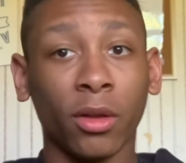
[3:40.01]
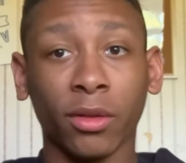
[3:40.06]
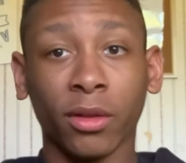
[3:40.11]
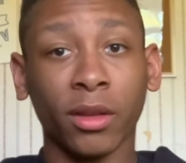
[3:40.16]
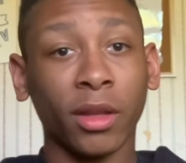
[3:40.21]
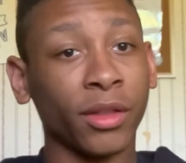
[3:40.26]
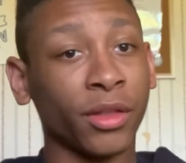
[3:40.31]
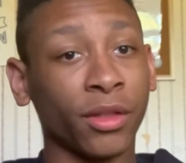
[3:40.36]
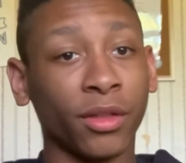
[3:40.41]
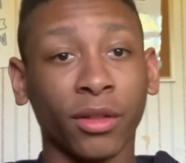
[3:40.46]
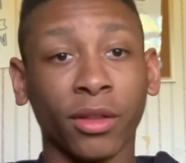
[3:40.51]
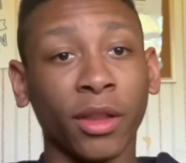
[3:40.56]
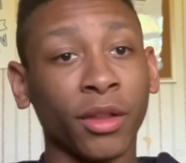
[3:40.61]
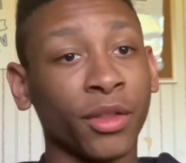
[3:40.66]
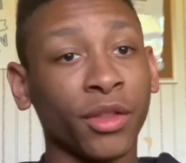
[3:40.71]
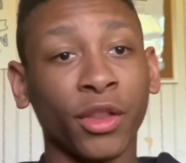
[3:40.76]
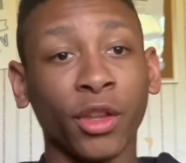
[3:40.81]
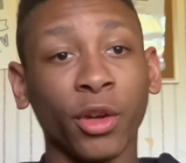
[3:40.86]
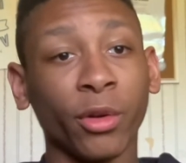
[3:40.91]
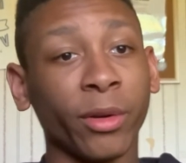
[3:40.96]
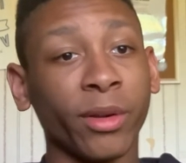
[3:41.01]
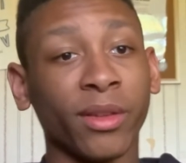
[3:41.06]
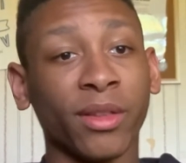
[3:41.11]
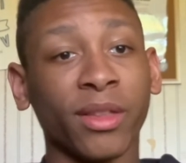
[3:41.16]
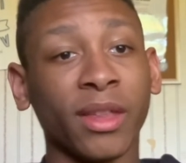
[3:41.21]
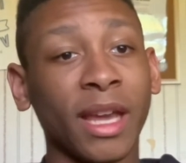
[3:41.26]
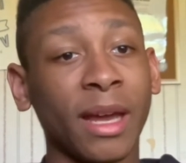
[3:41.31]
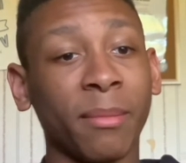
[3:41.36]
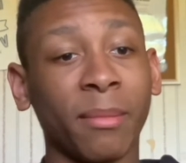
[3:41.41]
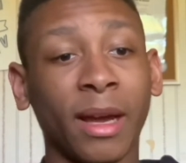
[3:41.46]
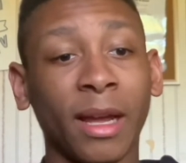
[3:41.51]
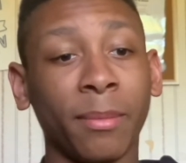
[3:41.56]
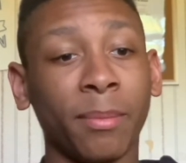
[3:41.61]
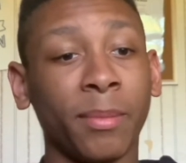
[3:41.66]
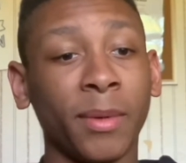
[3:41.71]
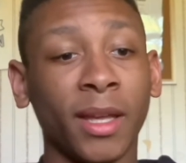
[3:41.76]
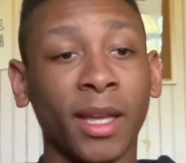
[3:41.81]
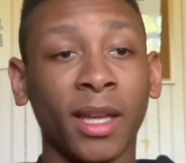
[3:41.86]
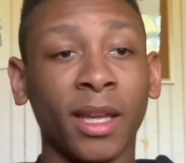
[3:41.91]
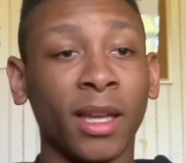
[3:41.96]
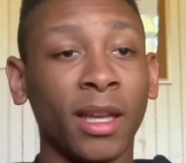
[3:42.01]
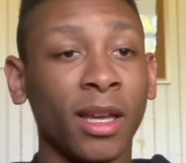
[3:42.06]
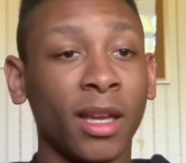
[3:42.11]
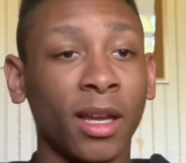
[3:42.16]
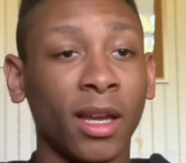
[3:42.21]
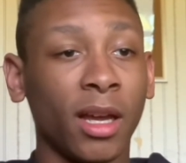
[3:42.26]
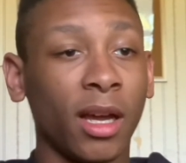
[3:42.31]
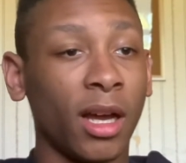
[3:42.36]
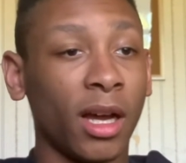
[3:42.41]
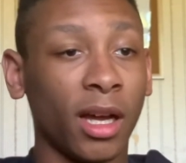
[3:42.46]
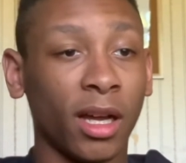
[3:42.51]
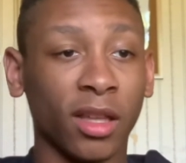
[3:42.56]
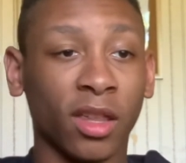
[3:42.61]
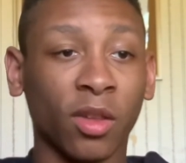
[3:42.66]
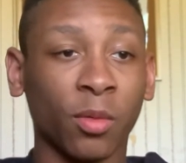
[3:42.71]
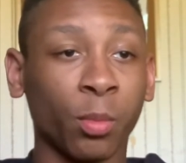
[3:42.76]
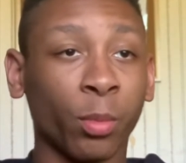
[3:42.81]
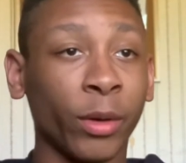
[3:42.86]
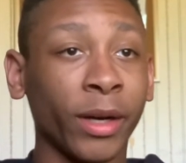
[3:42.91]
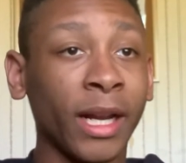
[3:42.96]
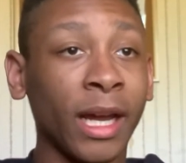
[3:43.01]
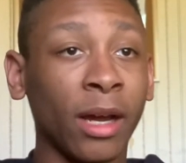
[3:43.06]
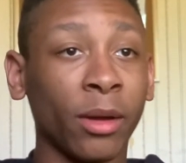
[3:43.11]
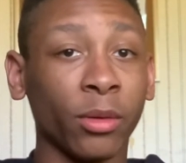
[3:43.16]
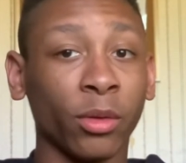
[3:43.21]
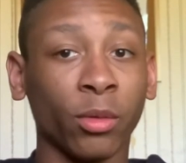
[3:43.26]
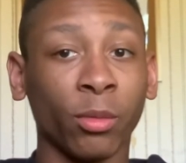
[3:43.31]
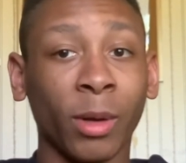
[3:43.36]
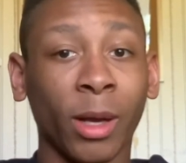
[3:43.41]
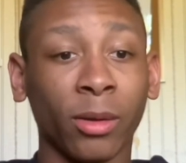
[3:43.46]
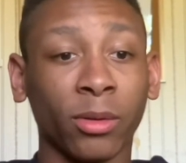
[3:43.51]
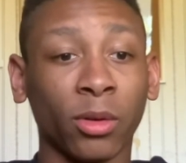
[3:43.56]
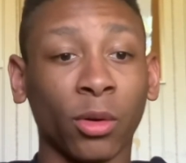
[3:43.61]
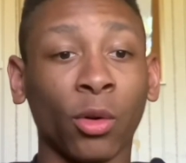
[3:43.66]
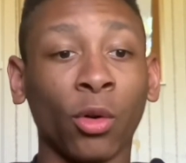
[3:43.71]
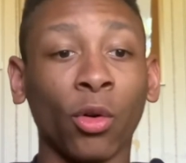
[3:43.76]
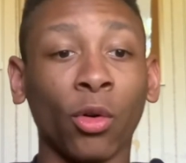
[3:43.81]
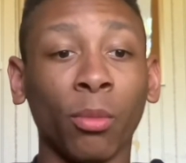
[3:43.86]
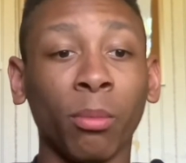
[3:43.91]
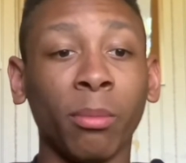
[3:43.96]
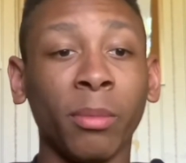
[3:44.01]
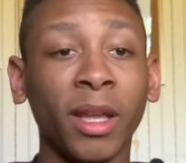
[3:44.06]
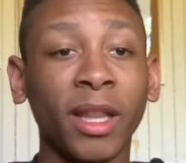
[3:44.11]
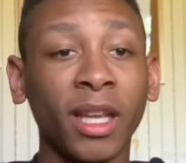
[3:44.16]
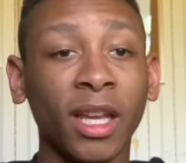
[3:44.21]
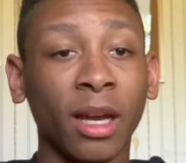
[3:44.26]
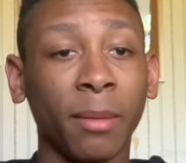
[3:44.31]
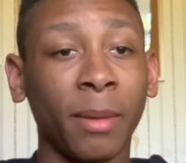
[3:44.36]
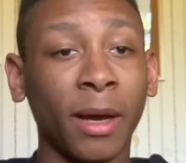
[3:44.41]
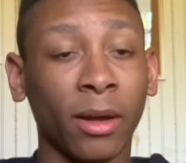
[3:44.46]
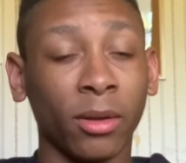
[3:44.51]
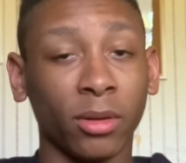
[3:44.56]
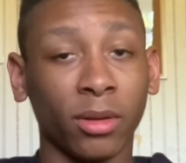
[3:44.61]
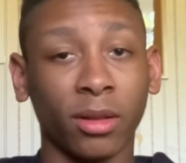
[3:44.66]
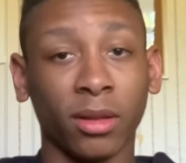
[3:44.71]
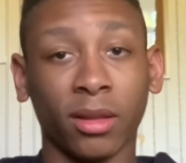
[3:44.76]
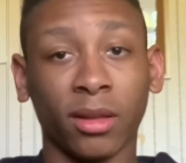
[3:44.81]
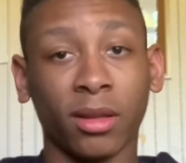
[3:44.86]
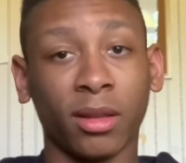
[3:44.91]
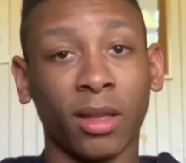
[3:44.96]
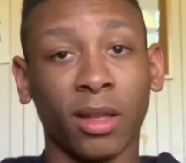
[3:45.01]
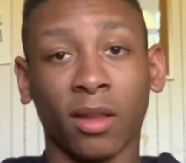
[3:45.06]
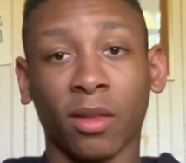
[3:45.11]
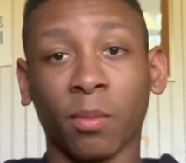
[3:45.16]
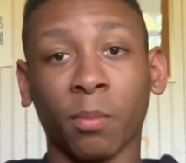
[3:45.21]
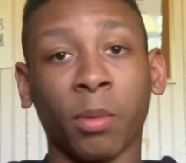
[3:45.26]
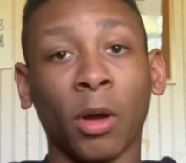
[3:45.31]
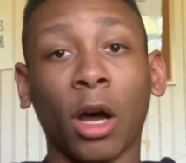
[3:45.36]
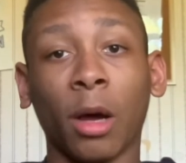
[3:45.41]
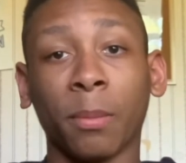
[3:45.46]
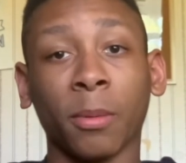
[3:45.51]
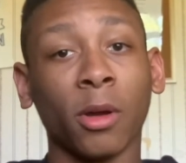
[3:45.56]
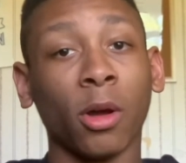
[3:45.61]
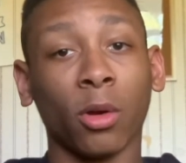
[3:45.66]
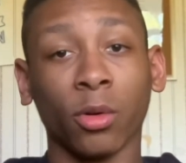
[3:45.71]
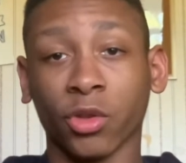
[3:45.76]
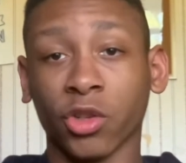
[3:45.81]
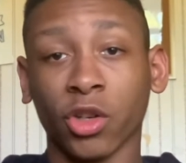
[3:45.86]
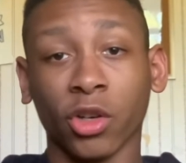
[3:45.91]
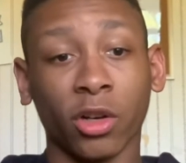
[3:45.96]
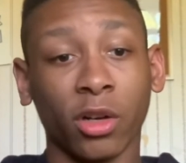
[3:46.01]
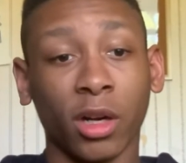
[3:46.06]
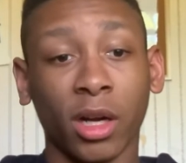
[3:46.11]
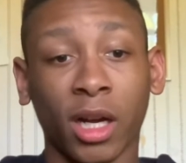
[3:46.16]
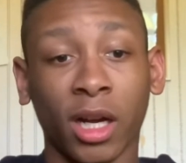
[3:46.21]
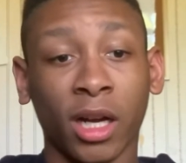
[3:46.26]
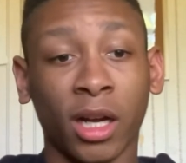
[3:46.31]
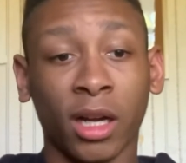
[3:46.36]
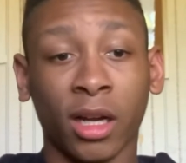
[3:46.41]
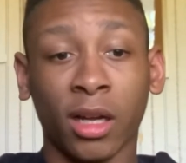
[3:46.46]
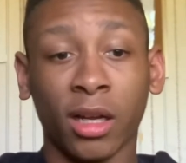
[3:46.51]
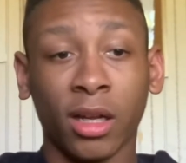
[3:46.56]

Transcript: the theories that might be spread out throughout the whole media about this pop culture